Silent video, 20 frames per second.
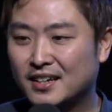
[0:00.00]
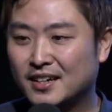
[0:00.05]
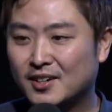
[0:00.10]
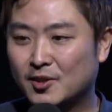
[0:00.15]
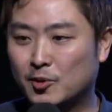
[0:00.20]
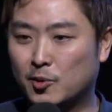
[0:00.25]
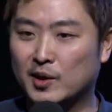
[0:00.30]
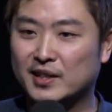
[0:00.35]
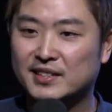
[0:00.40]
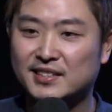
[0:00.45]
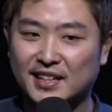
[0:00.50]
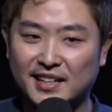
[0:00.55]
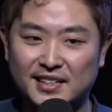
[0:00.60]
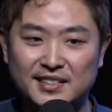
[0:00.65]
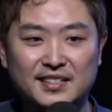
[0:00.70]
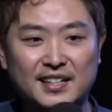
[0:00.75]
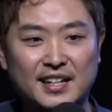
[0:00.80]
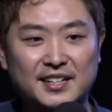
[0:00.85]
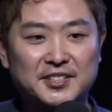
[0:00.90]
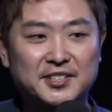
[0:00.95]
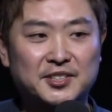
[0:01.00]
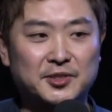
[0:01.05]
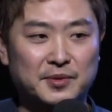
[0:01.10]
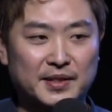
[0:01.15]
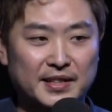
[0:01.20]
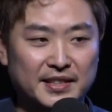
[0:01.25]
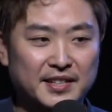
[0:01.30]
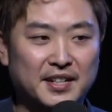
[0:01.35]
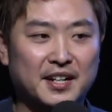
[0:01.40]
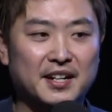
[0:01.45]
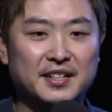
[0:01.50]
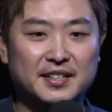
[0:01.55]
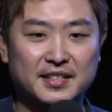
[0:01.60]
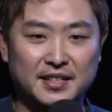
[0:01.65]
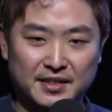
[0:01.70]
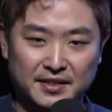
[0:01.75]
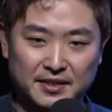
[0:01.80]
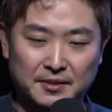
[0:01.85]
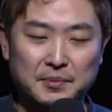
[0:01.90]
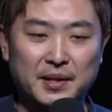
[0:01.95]
who has access to an entire
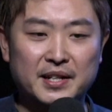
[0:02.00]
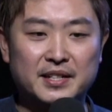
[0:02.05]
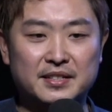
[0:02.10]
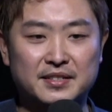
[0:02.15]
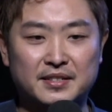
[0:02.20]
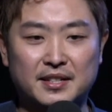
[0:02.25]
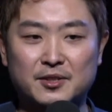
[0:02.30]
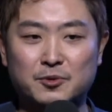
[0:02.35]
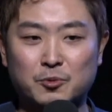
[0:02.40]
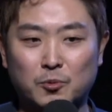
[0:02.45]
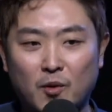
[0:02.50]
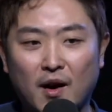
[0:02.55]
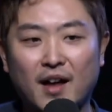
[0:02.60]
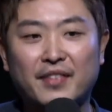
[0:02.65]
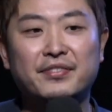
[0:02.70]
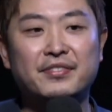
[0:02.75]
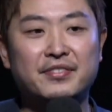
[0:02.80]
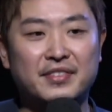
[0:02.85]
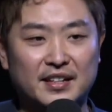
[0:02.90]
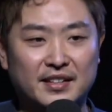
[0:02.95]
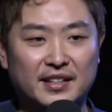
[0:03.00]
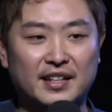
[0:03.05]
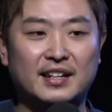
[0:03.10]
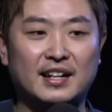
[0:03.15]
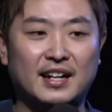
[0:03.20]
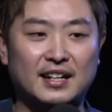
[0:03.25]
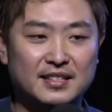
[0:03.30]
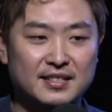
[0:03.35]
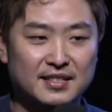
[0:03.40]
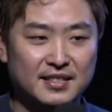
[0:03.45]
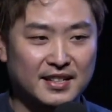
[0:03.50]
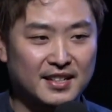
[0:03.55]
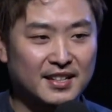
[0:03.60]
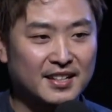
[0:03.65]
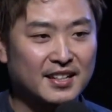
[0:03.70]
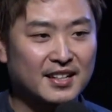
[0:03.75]
kingdom and he says, one thing that I seek.